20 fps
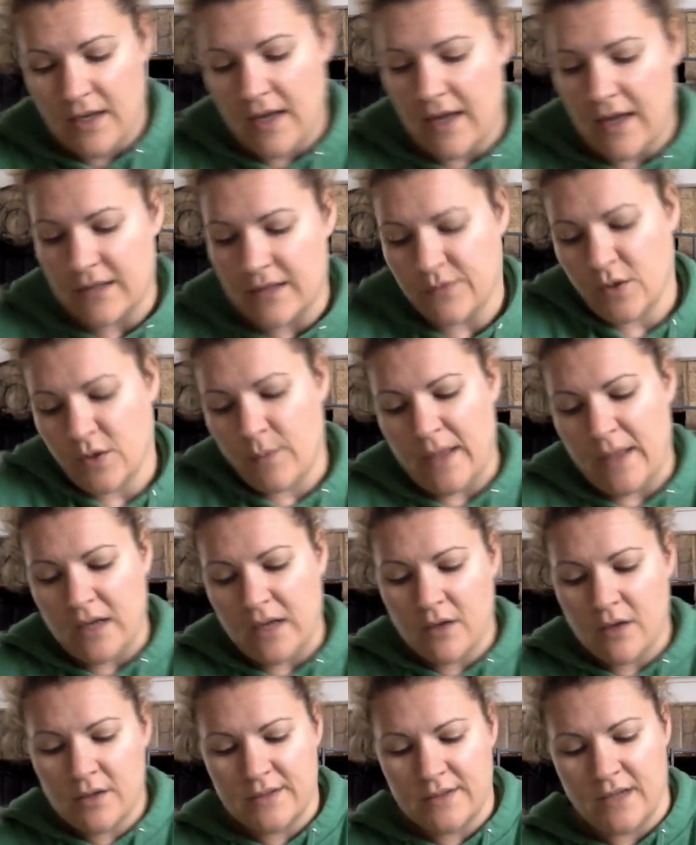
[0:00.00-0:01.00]
As for
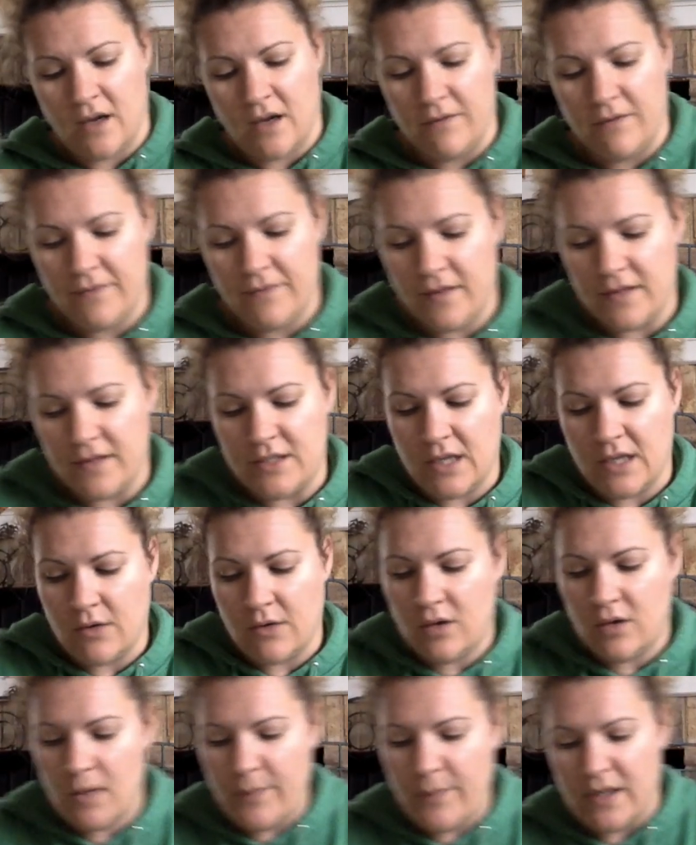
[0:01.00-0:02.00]
Rebecca herself, the
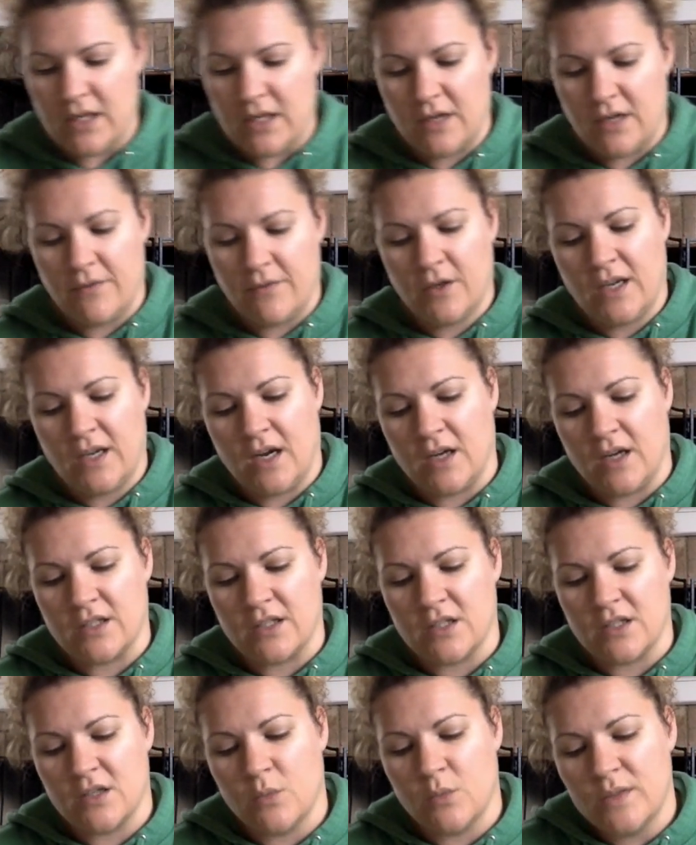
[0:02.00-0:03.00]
general opinion of her
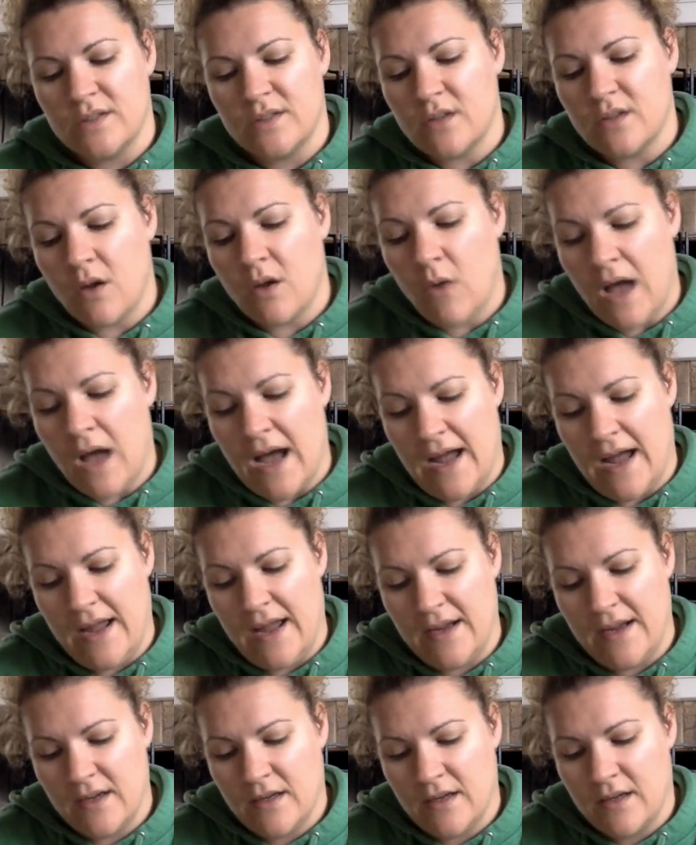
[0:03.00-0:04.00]
character was so
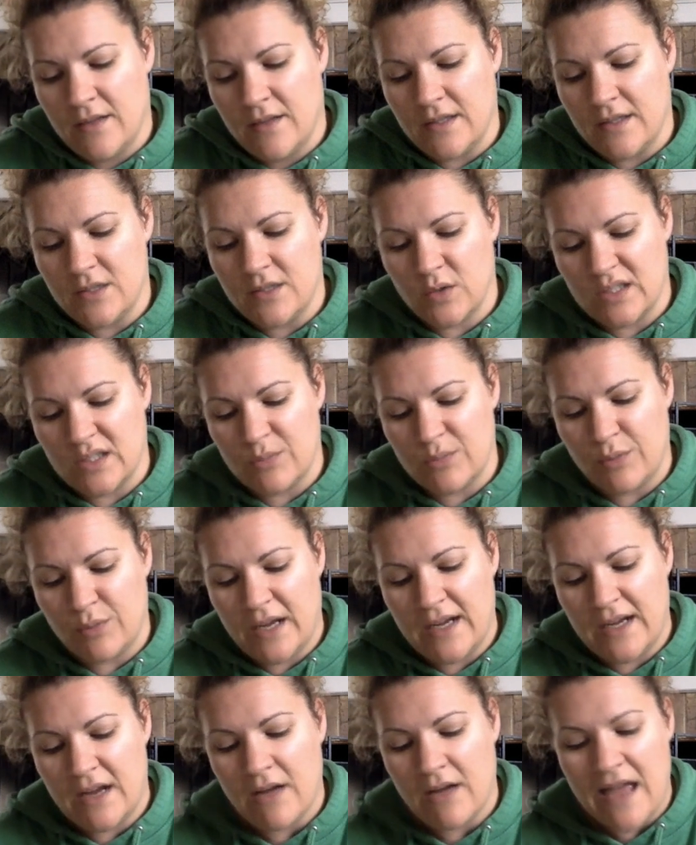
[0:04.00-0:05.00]
high that to
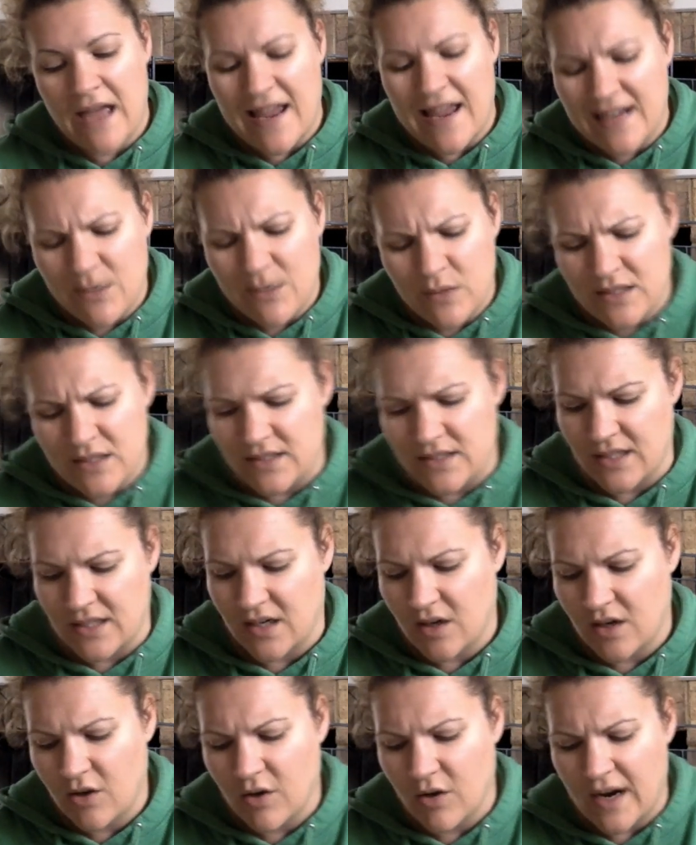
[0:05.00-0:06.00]
explain how anyone
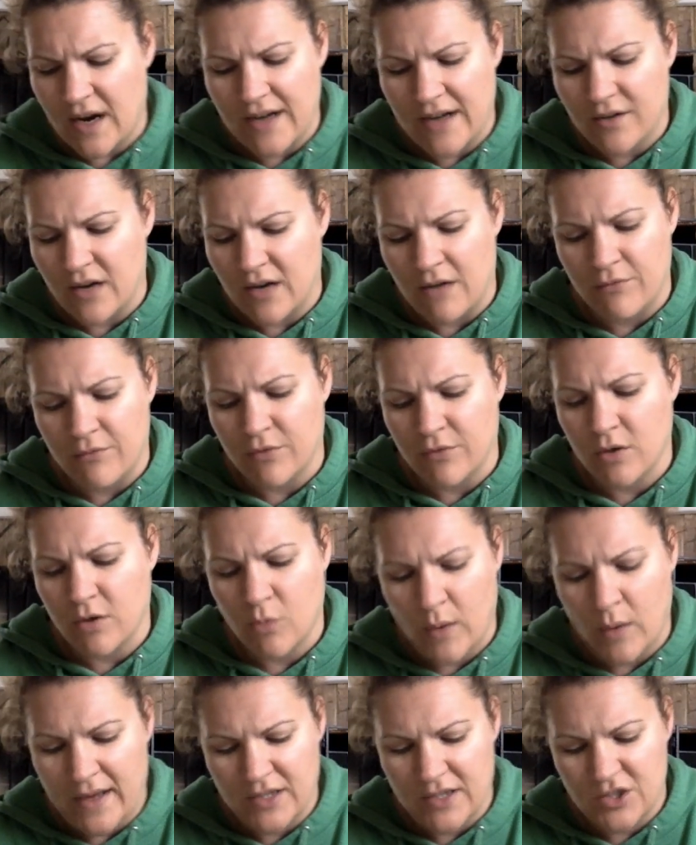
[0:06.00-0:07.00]
dared cried her out for a
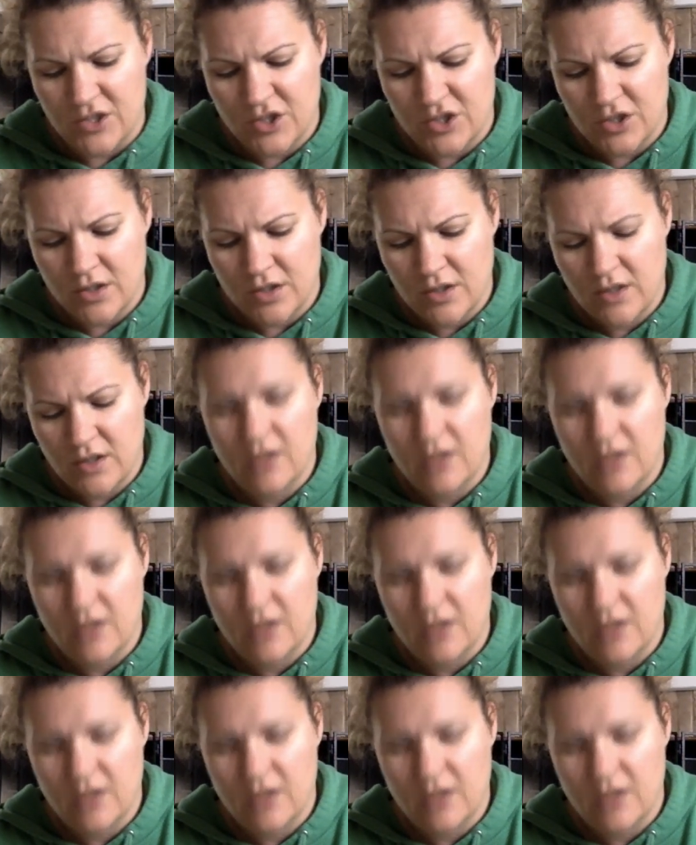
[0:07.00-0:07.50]
witch,